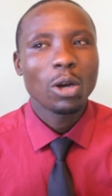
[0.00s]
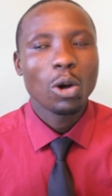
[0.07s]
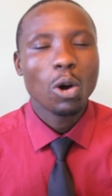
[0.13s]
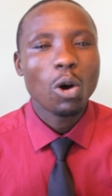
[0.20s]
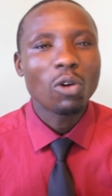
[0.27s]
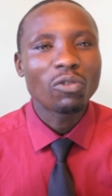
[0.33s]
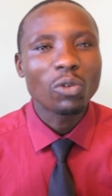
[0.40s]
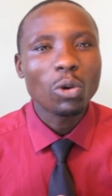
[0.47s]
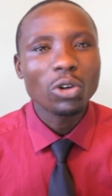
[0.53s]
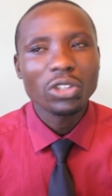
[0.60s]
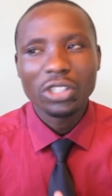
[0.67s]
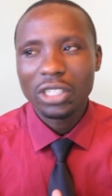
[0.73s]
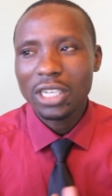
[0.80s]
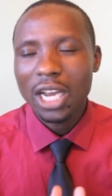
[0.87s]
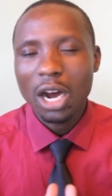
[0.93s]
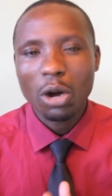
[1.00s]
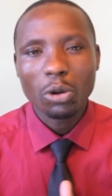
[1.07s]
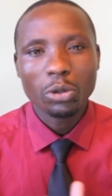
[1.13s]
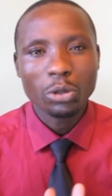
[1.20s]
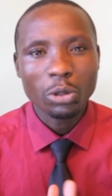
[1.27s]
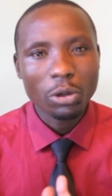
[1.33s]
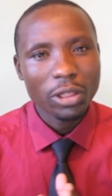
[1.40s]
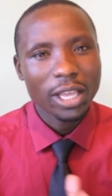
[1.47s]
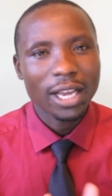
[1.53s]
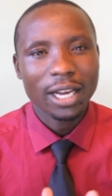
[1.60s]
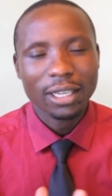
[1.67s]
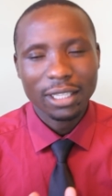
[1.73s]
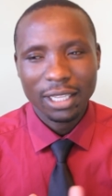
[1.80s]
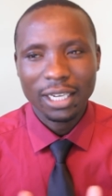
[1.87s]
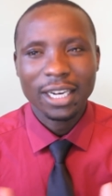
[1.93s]
of course, now, you know, they are
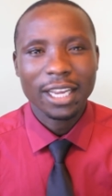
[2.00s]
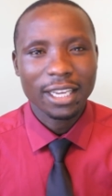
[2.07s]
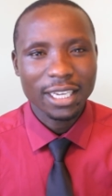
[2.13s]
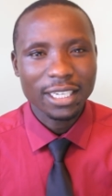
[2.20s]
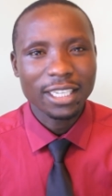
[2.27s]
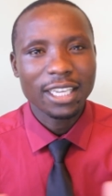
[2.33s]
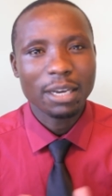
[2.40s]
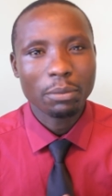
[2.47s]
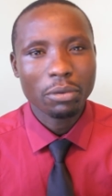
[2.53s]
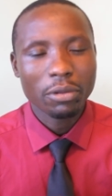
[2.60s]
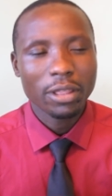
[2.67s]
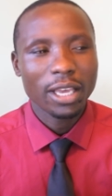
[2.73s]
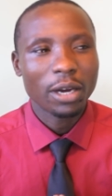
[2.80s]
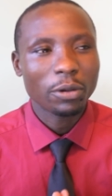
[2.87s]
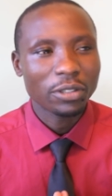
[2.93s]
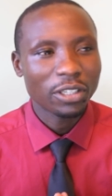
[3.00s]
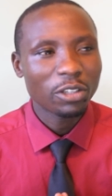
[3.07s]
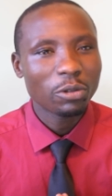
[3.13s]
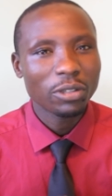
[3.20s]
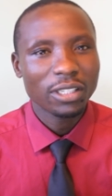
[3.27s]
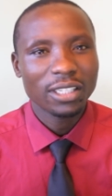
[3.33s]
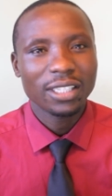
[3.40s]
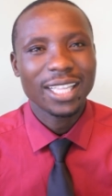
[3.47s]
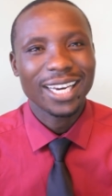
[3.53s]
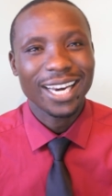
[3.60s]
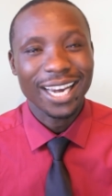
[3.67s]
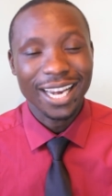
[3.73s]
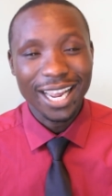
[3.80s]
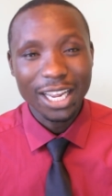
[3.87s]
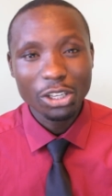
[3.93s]
like in Kiambu, there are constituencies that are
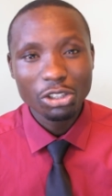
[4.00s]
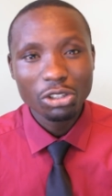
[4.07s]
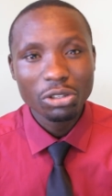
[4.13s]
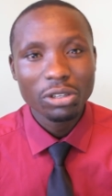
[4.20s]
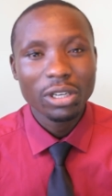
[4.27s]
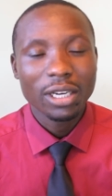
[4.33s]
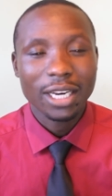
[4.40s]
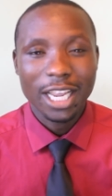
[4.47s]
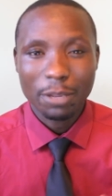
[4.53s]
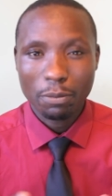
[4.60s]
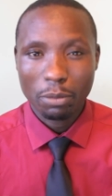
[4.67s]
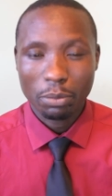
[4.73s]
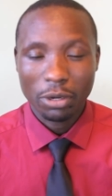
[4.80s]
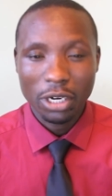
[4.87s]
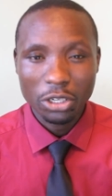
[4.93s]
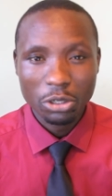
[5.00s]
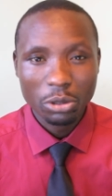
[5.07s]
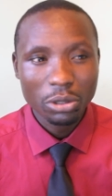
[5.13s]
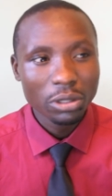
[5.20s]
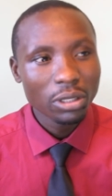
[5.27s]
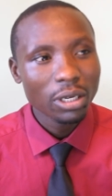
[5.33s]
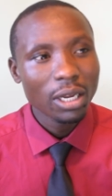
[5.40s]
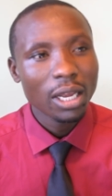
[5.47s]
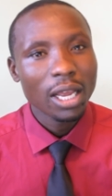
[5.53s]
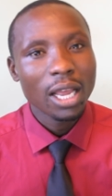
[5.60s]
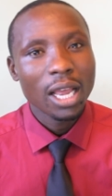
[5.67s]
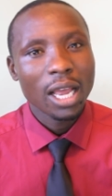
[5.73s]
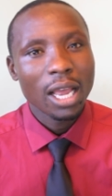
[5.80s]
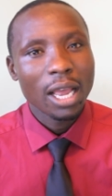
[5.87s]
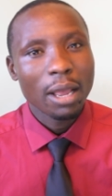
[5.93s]
large, large population.
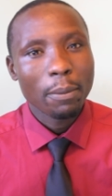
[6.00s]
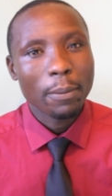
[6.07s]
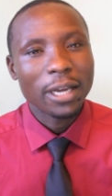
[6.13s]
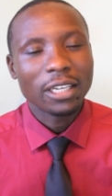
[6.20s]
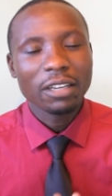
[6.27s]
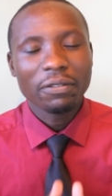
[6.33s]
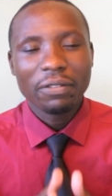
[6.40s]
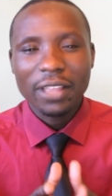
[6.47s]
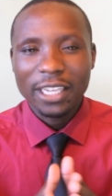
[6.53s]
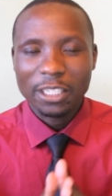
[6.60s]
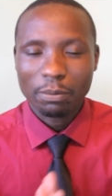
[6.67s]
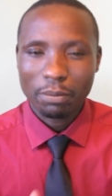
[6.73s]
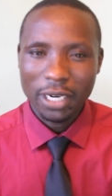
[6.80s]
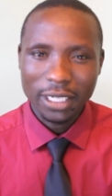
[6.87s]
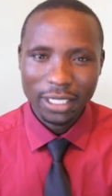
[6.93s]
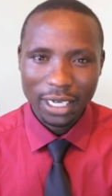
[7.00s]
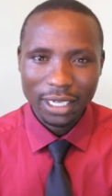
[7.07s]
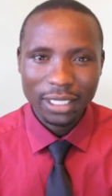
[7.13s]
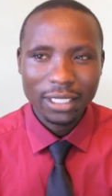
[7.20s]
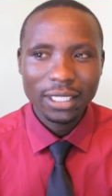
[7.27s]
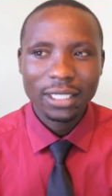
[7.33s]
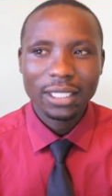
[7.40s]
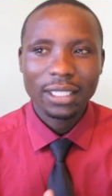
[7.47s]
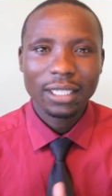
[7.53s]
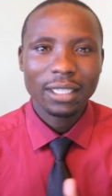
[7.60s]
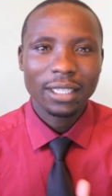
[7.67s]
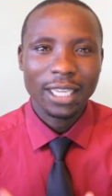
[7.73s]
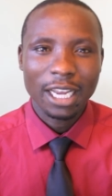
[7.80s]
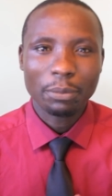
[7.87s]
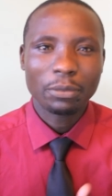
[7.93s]
But if they are splitted,
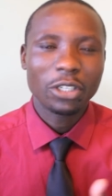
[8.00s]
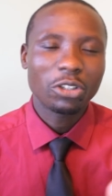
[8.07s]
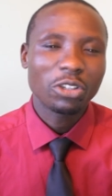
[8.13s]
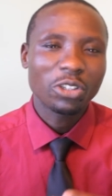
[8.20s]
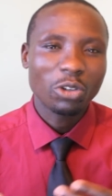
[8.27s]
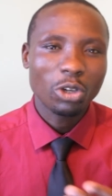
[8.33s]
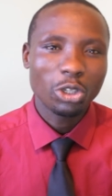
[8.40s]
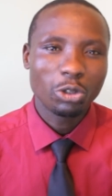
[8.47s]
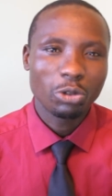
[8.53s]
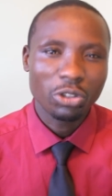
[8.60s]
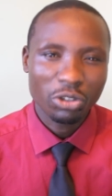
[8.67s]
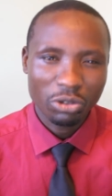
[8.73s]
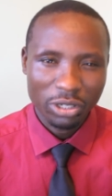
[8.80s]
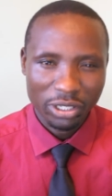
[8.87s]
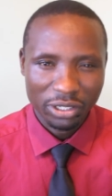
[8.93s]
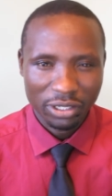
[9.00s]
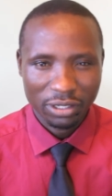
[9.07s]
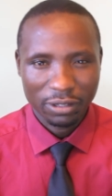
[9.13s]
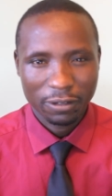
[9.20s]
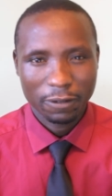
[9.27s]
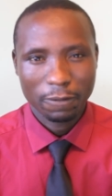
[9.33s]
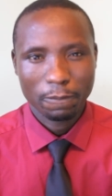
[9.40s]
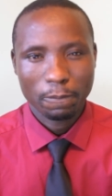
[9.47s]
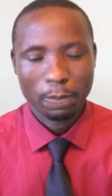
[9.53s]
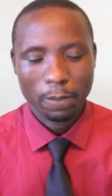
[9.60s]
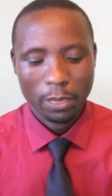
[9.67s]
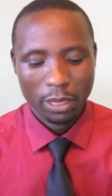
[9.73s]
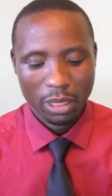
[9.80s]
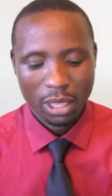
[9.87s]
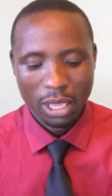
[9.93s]
the capitation is going to increase.
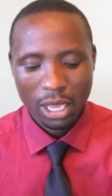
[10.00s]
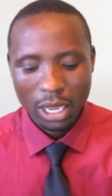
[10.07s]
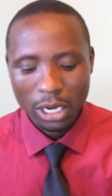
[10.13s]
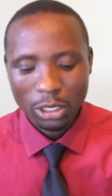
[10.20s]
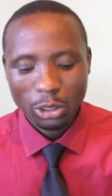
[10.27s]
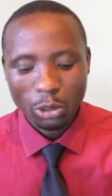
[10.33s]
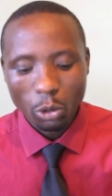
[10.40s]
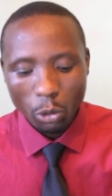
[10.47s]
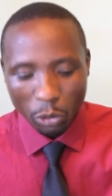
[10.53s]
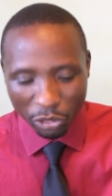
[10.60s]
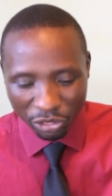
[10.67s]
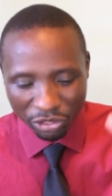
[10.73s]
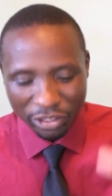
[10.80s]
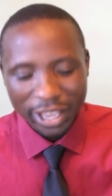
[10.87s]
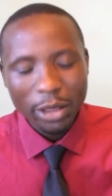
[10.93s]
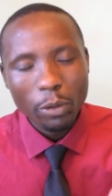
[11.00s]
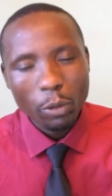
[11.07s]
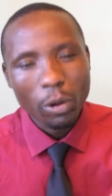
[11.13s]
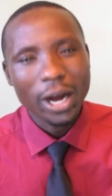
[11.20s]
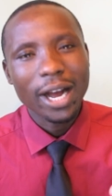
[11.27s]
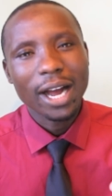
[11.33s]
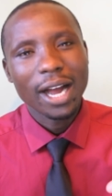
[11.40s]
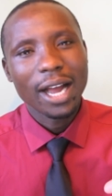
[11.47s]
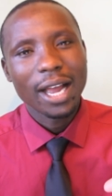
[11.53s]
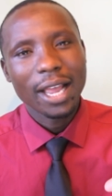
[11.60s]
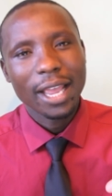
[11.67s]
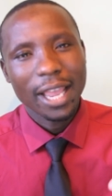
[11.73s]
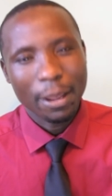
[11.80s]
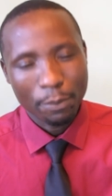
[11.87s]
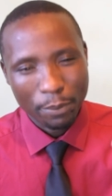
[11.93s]
So they were
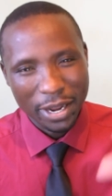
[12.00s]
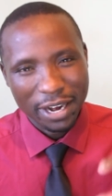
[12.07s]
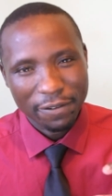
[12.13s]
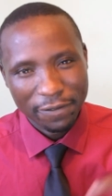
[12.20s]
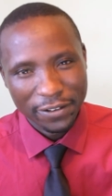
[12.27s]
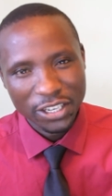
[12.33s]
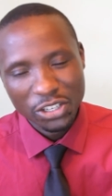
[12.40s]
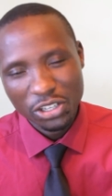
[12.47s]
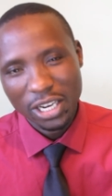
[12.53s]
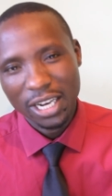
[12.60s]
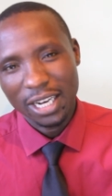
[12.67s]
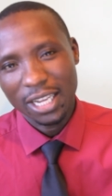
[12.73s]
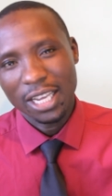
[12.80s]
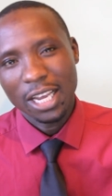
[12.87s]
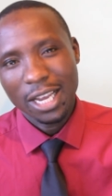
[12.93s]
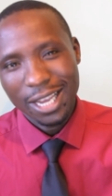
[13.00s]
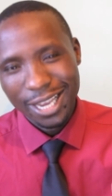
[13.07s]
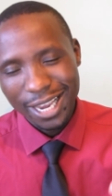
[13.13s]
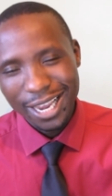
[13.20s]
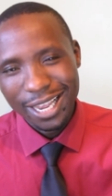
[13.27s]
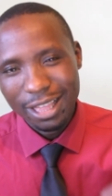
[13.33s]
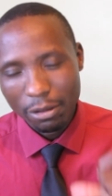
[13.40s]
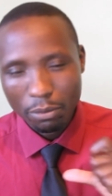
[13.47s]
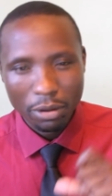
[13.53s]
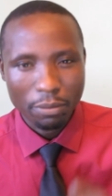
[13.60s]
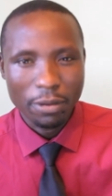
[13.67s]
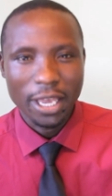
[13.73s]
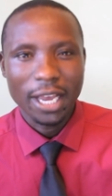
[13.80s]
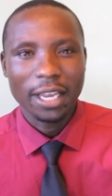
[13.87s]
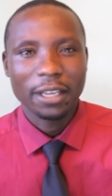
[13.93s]
a beneficiary in the
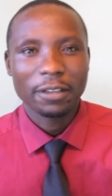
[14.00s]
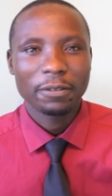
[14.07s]
BBI.